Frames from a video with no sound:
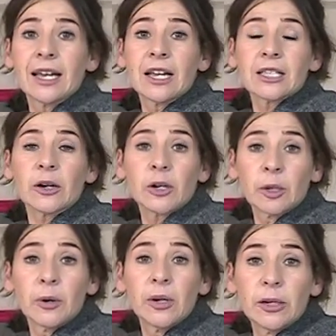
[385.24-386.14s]
So I'm
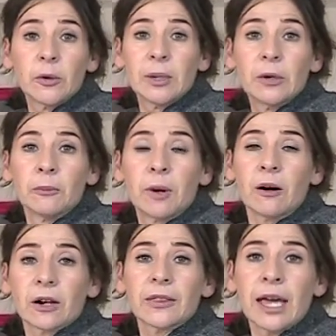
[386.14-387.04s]
going to put a little
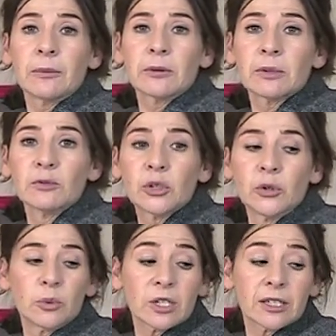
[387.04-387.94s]
mark there with some
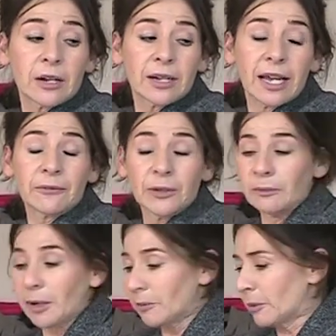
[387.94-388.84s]
chalk, which I don't have at the
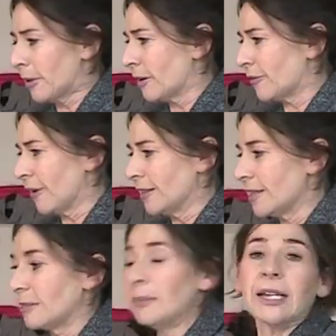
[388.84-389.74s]
moment, but I'll find
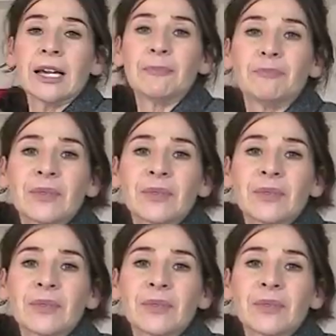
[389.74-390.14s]
in a minute.